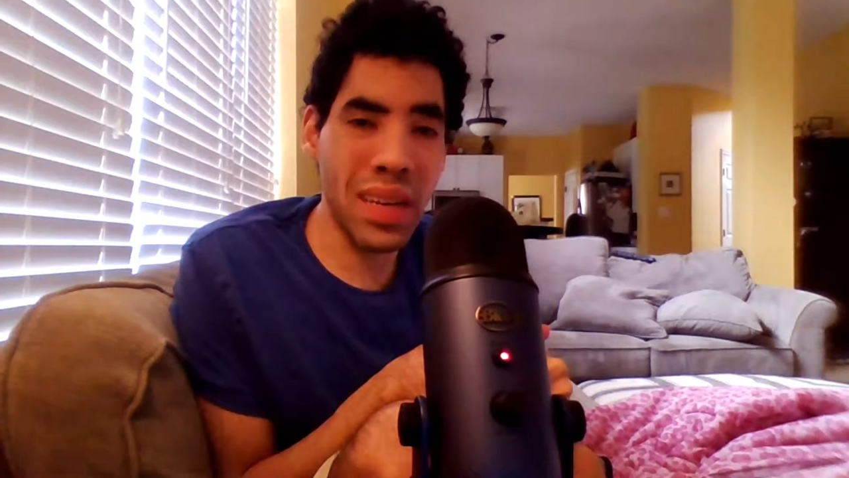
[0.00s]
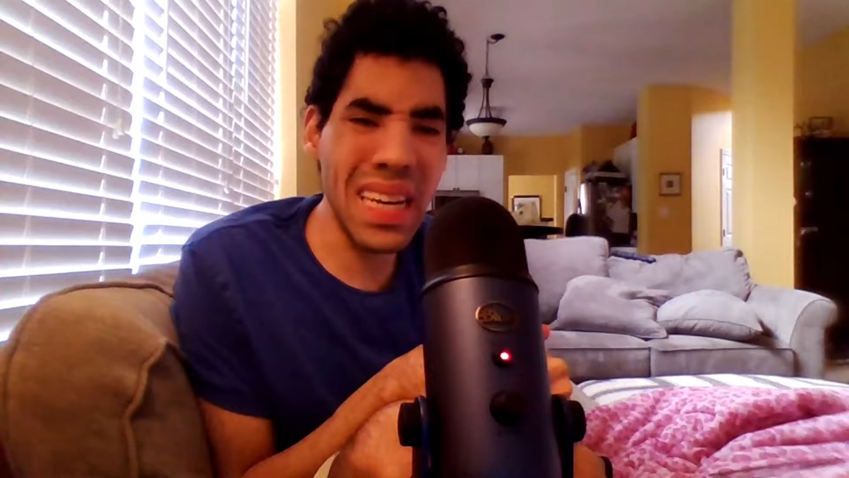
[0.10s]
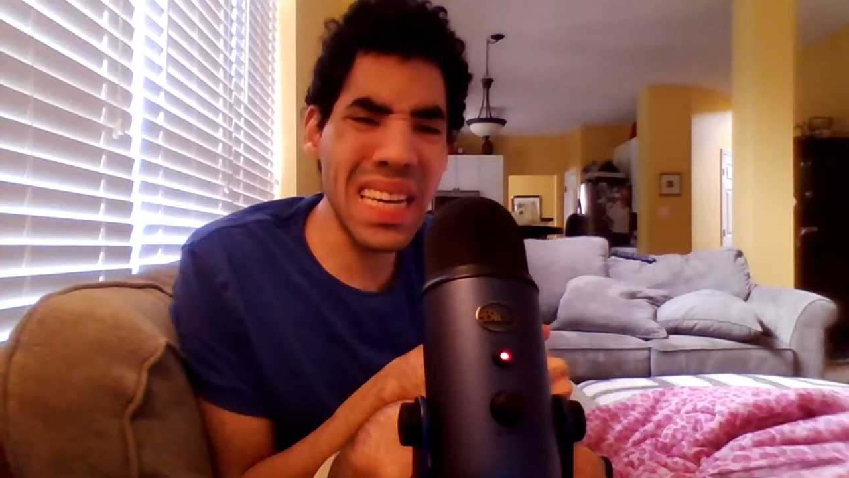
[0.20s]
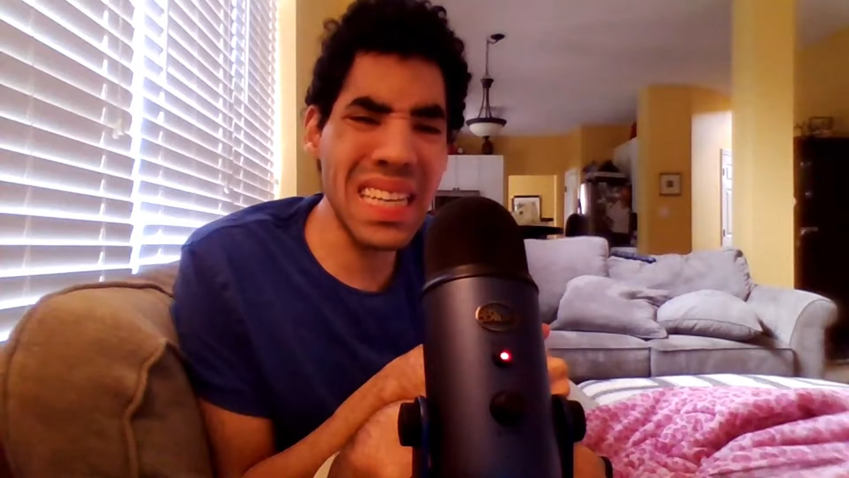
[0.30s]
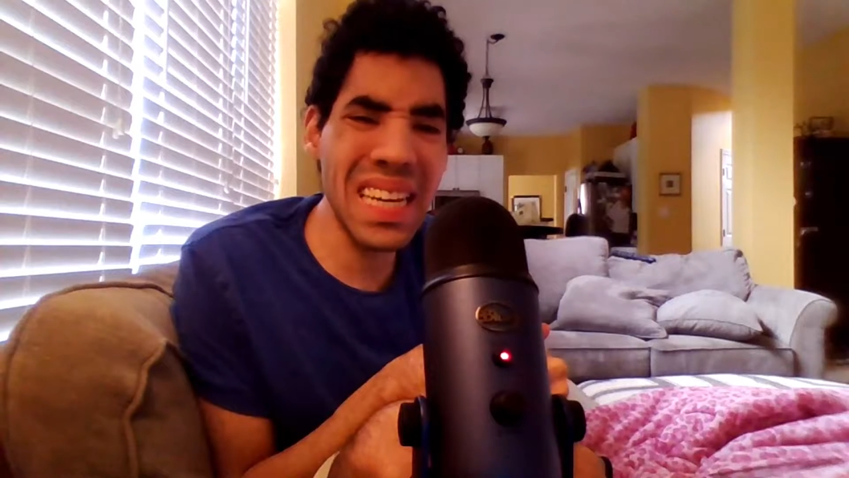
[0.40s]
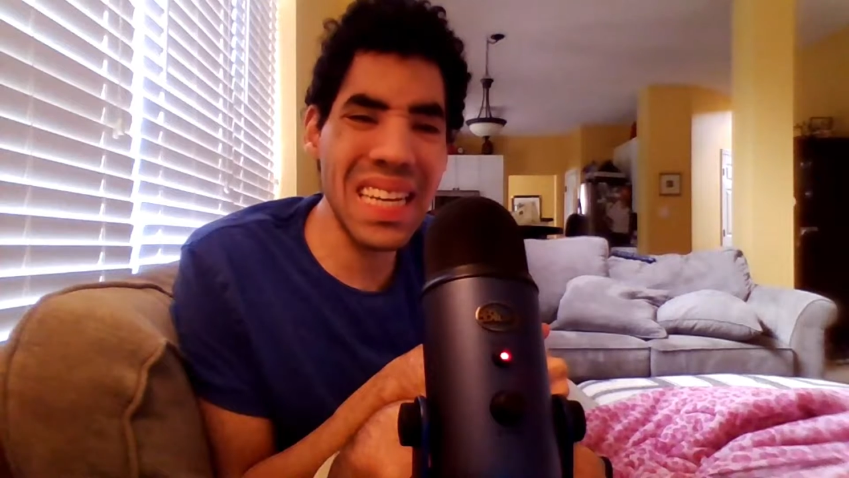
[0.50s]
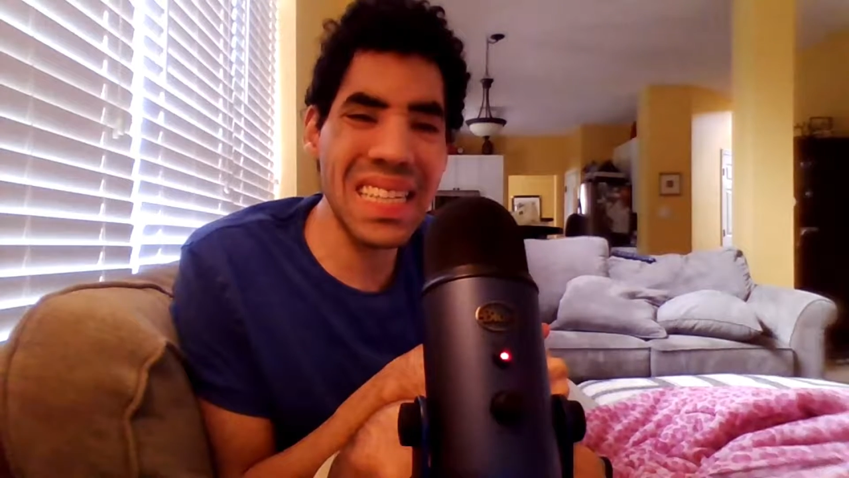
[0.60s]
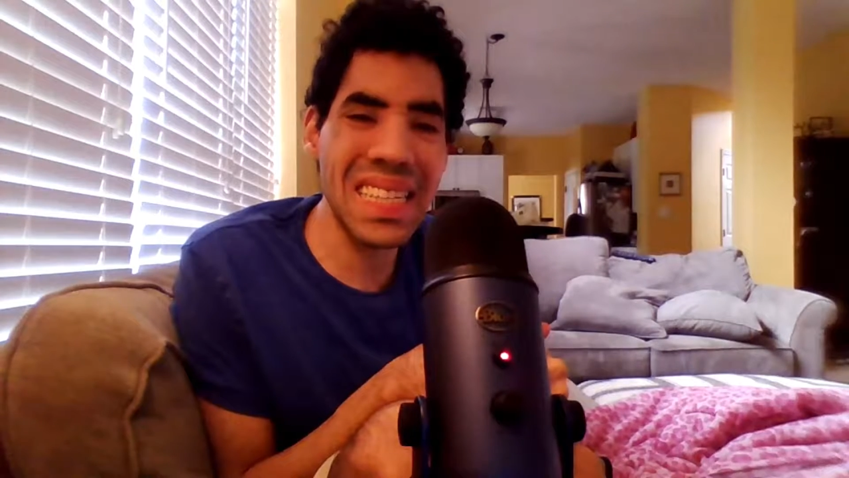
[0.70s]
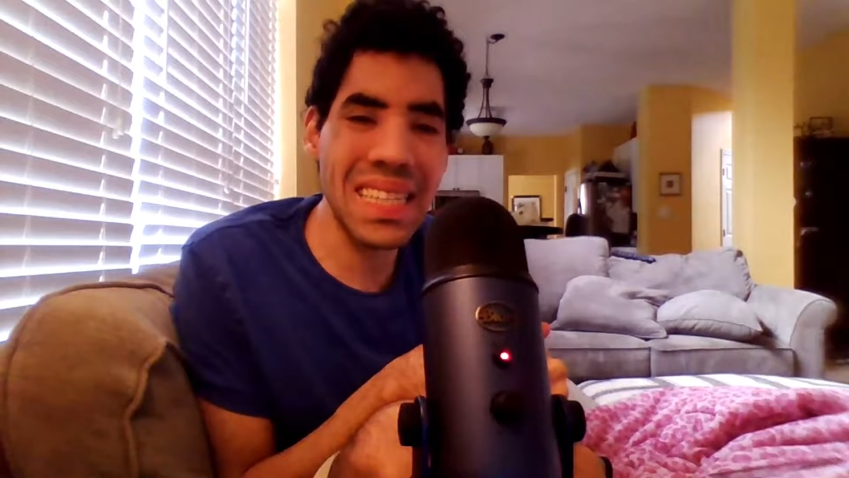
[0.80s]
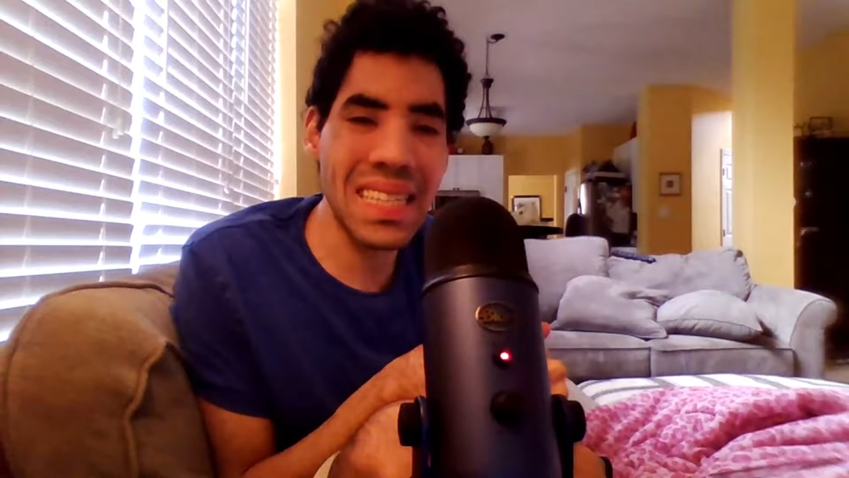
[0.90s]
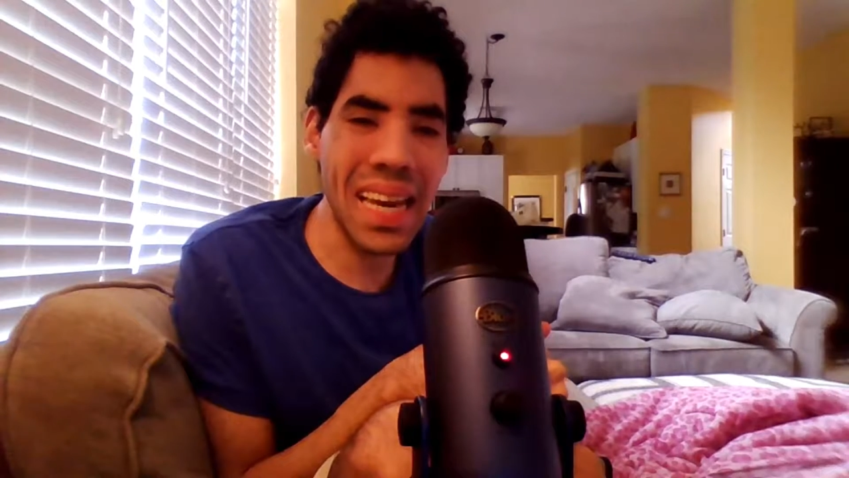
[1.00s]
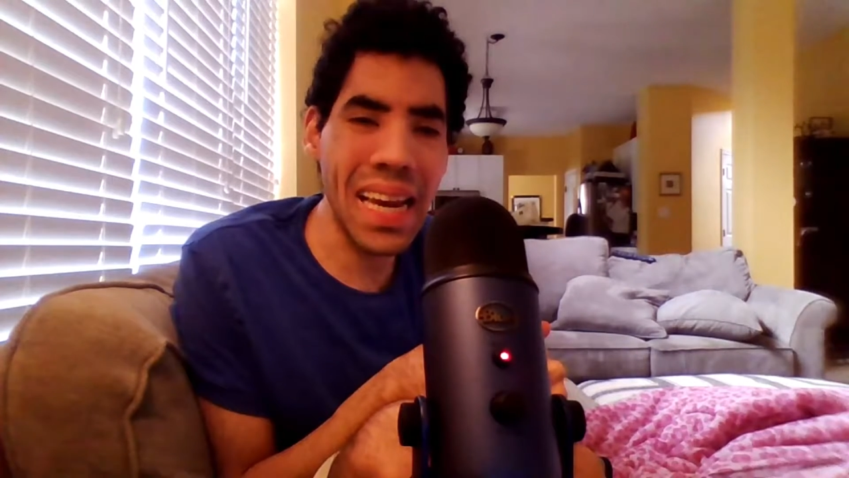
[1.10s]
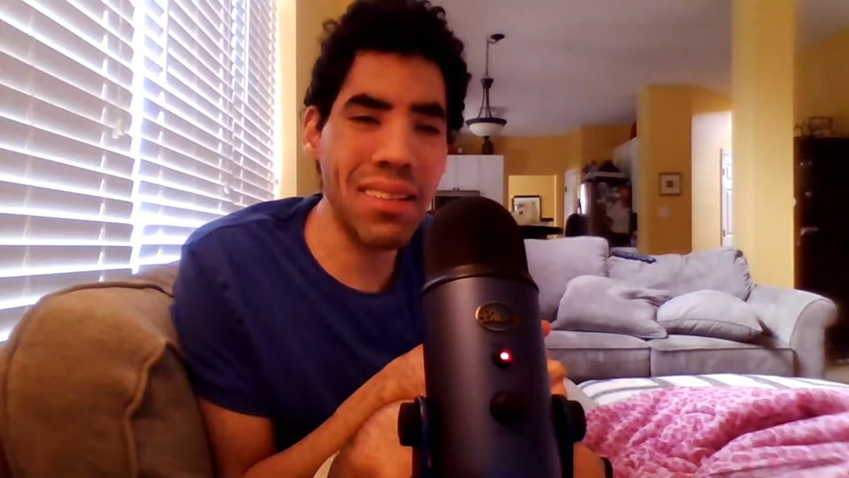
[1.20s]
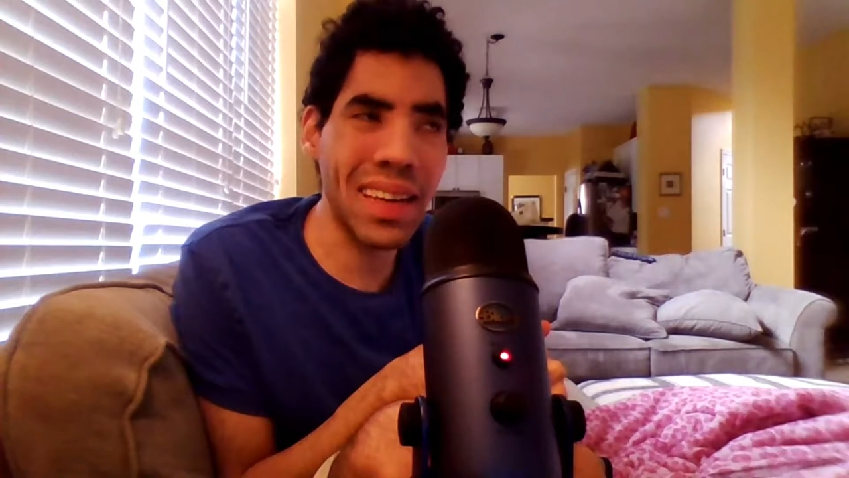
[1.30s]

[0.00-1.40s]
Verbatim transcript: He's insane.